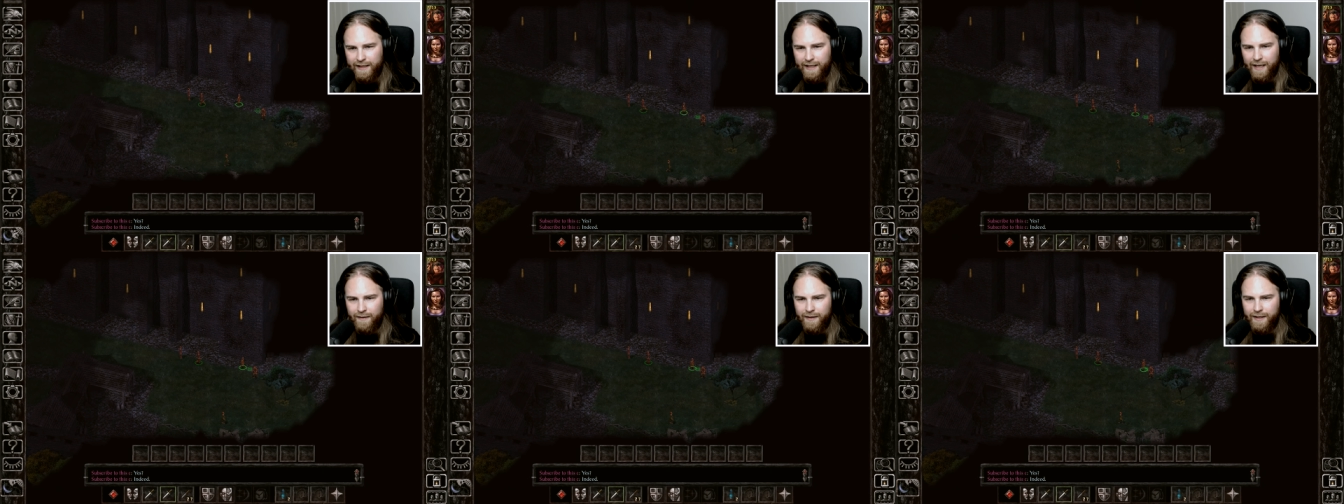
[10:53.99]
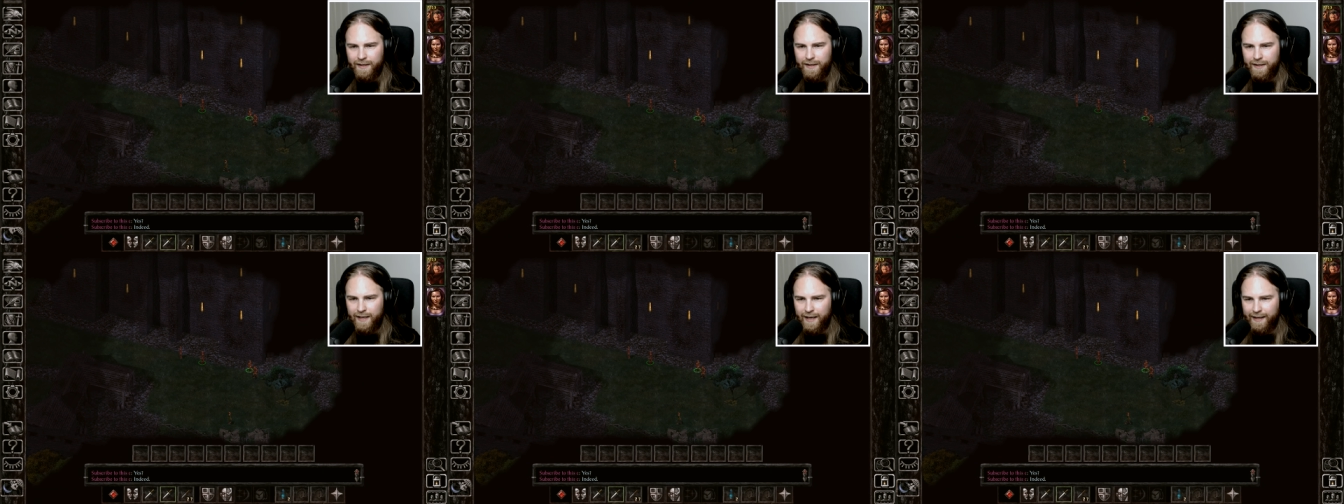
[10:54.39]
There
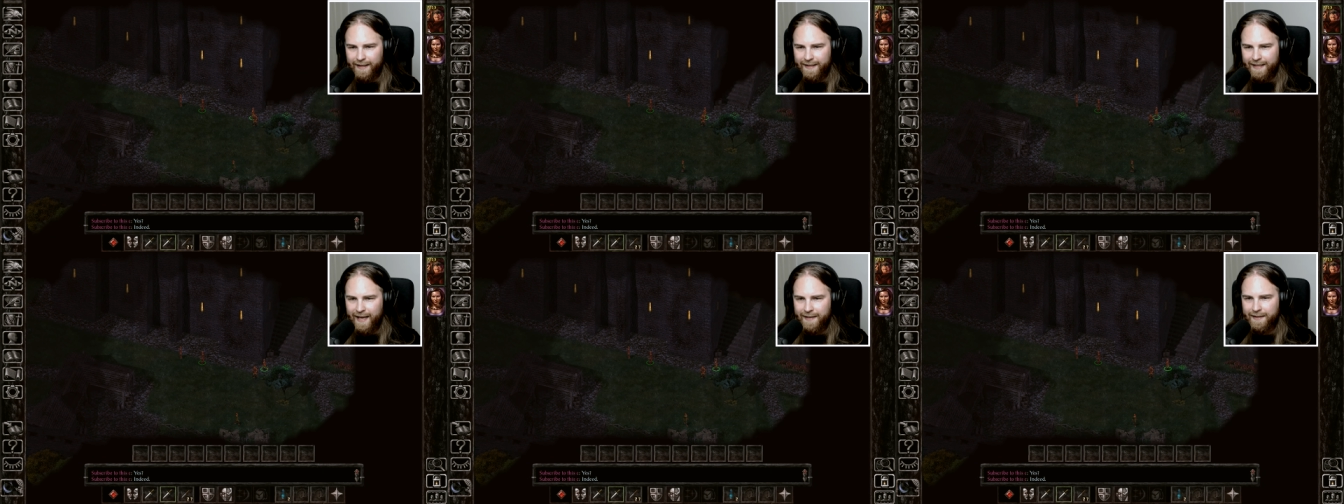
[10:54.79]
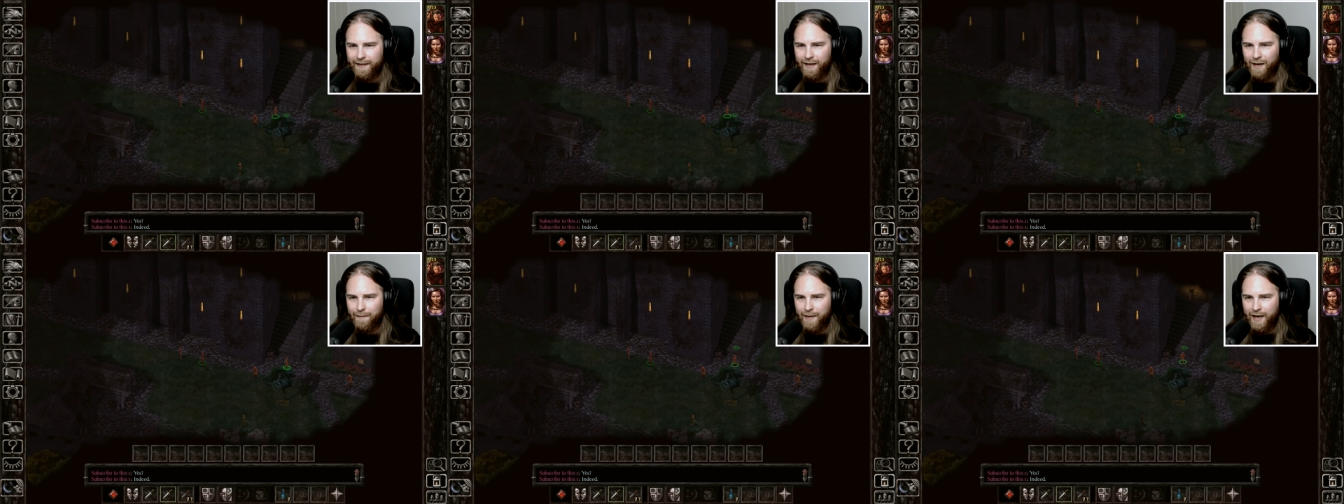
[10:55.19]
is an
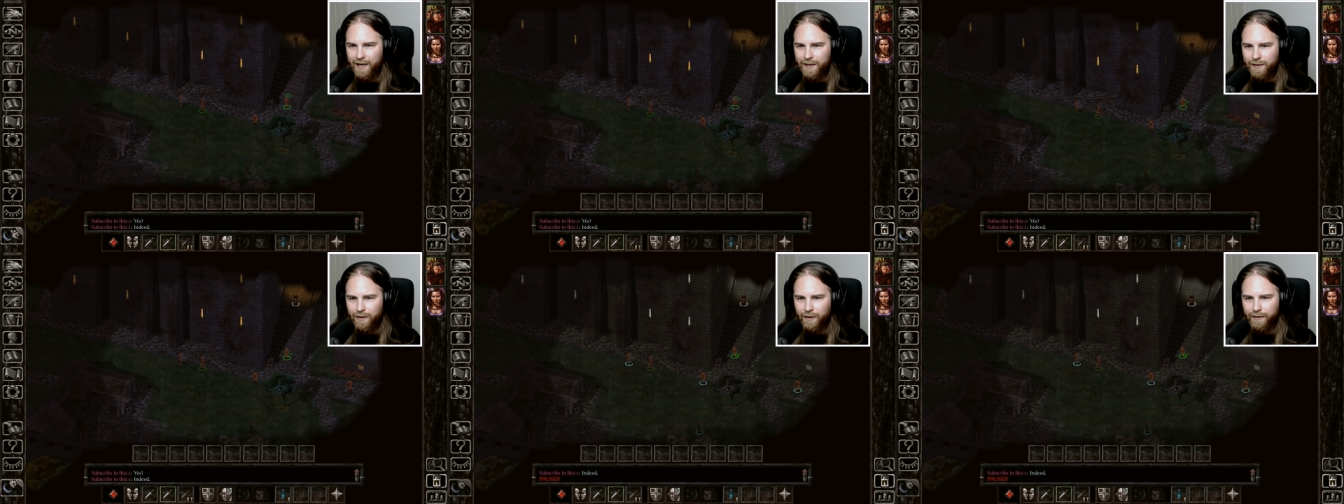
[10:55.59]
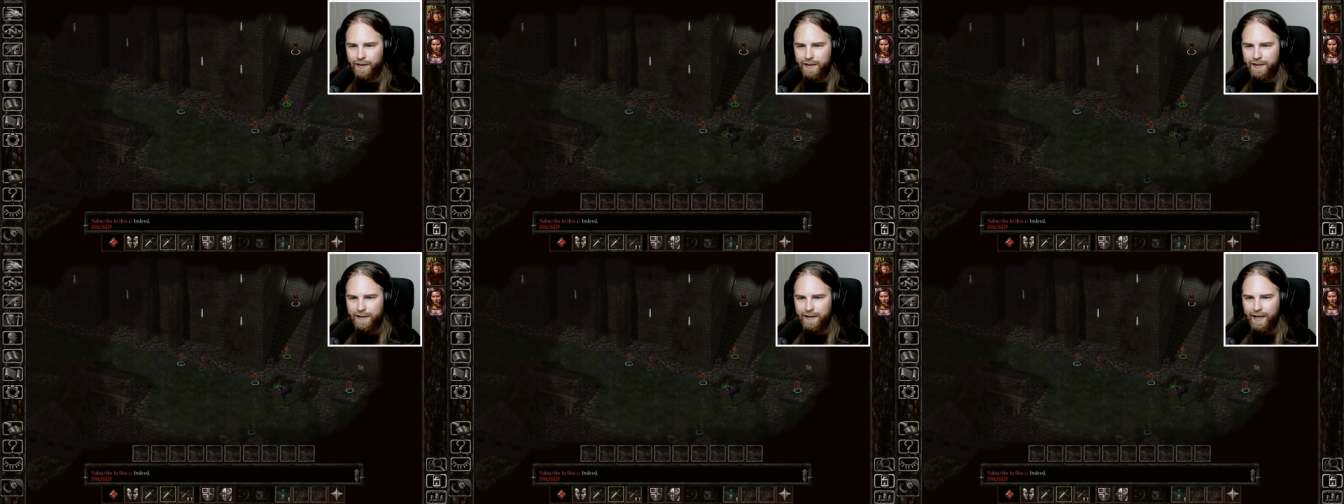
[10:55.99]
assassin, a mage on
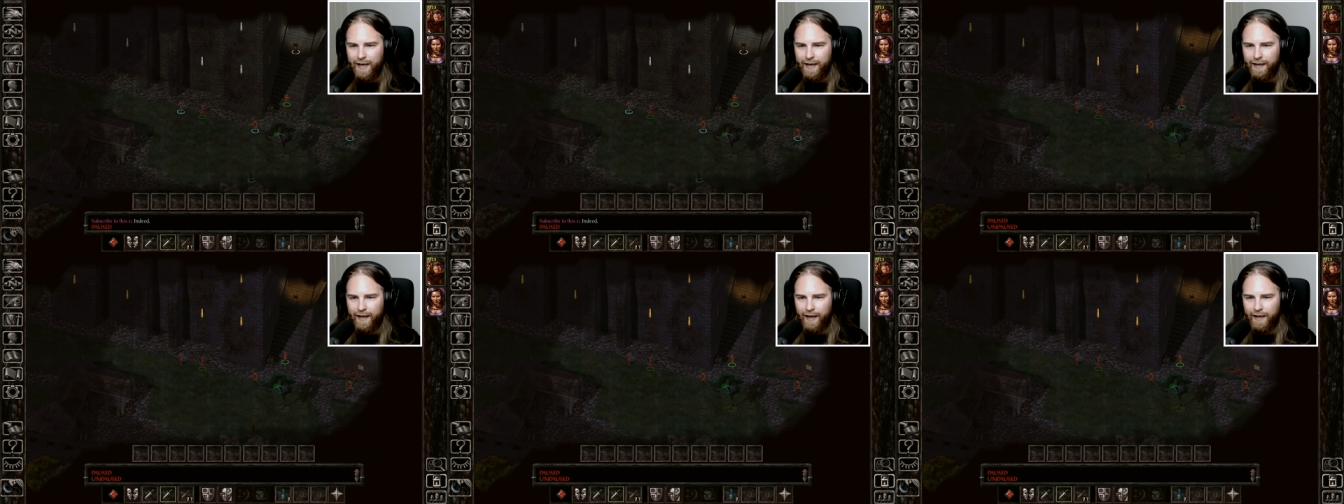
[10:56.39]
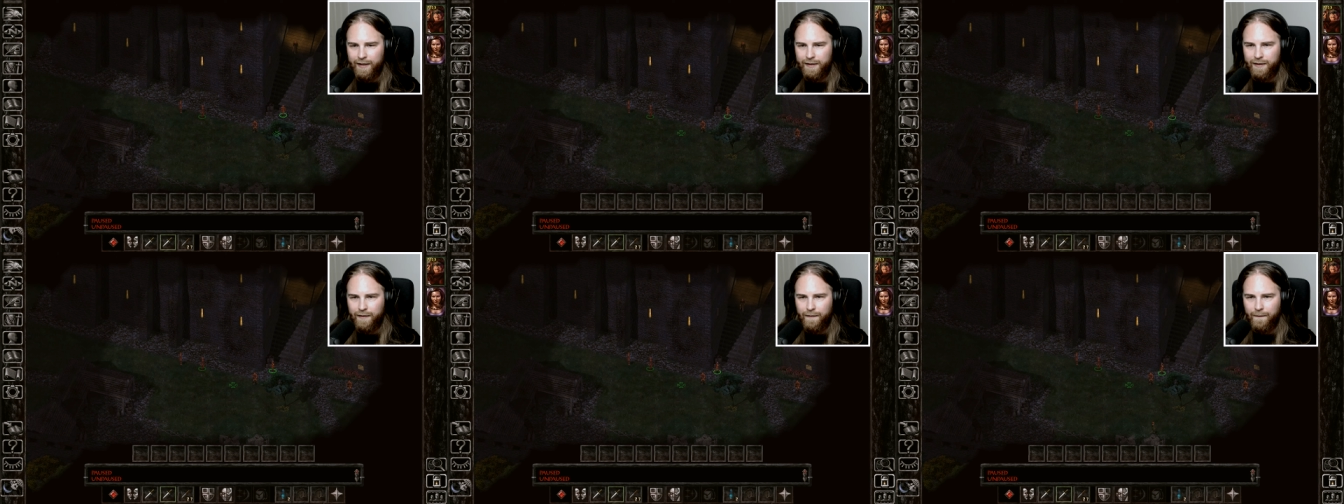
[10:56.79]
this
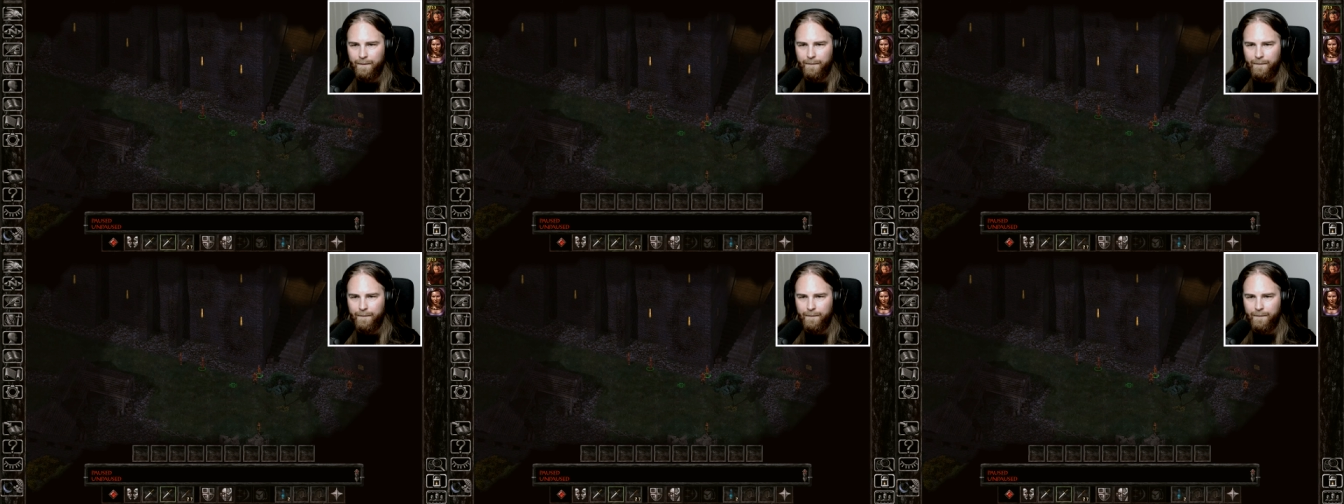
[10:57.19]
staircase,